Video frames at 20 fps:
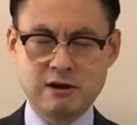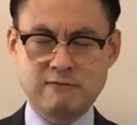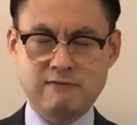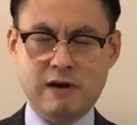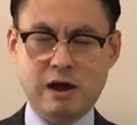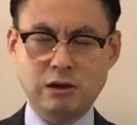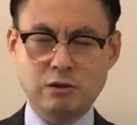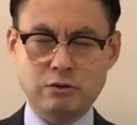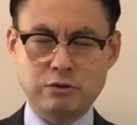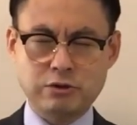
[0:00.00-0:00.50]

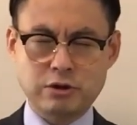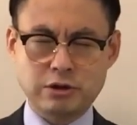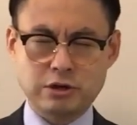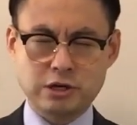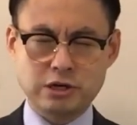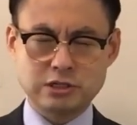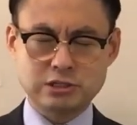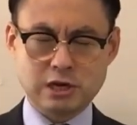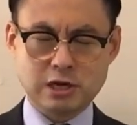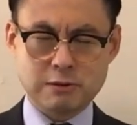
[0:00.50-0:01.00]
follow your
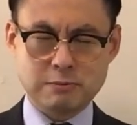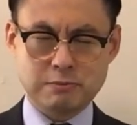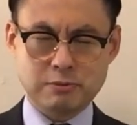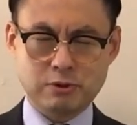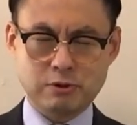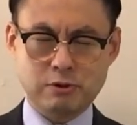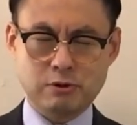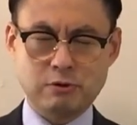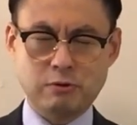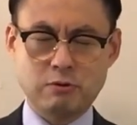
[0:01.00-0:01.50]

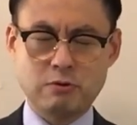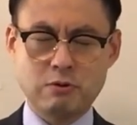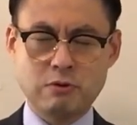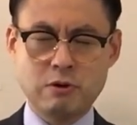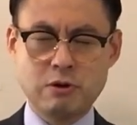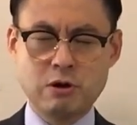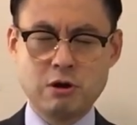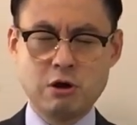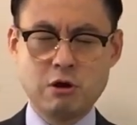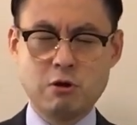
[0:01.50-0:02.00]
example
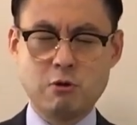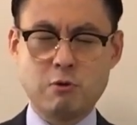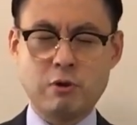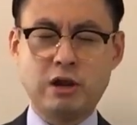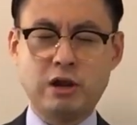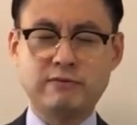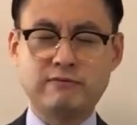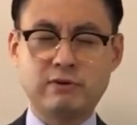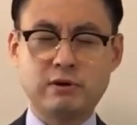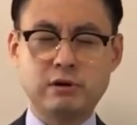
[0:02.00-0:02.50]

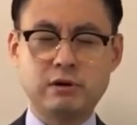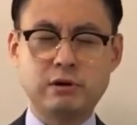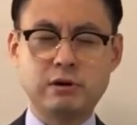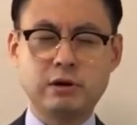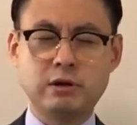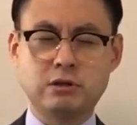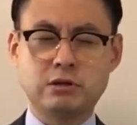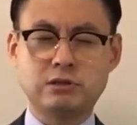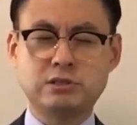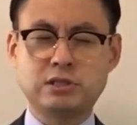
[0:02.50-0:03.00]
whenever
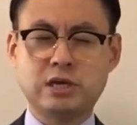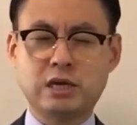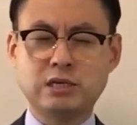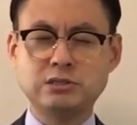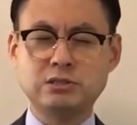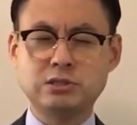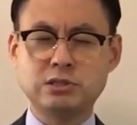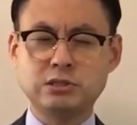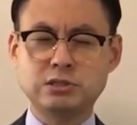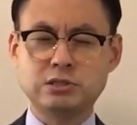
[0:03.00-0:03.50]
the
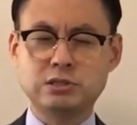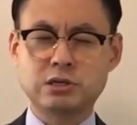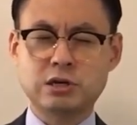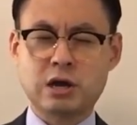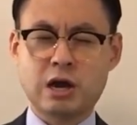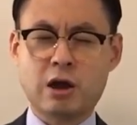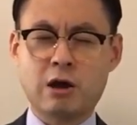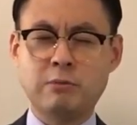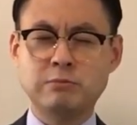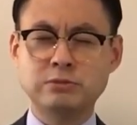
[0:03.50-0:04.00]
chances
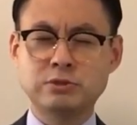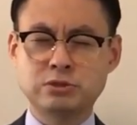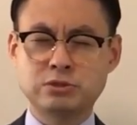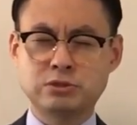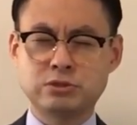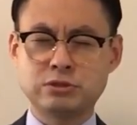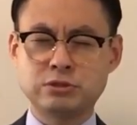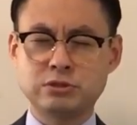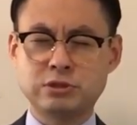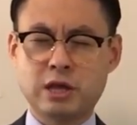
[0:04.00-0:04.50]
comes
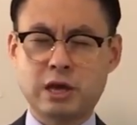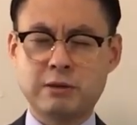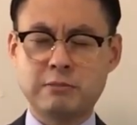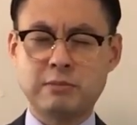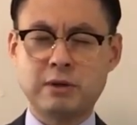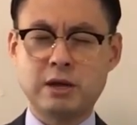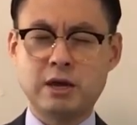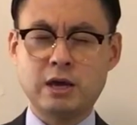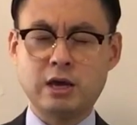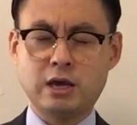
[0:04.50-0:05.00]
to
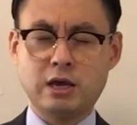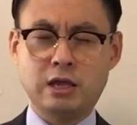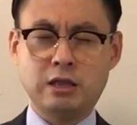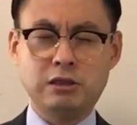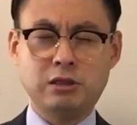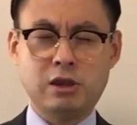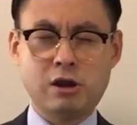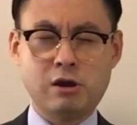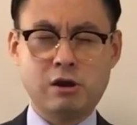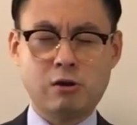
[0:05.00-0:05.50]
them in
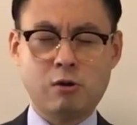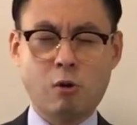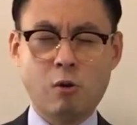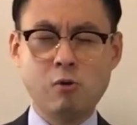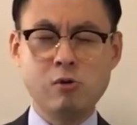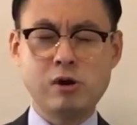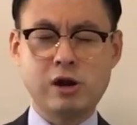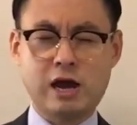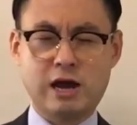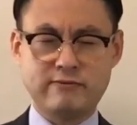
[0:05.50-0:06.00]
their
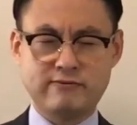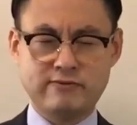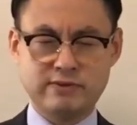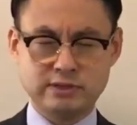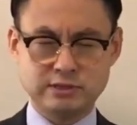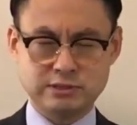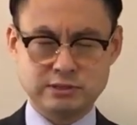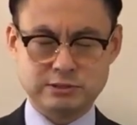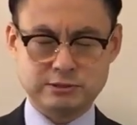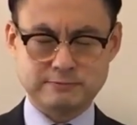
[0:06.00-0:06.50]
own
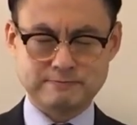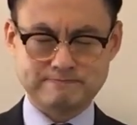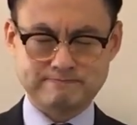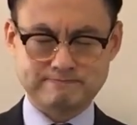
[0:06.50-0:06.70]
lives.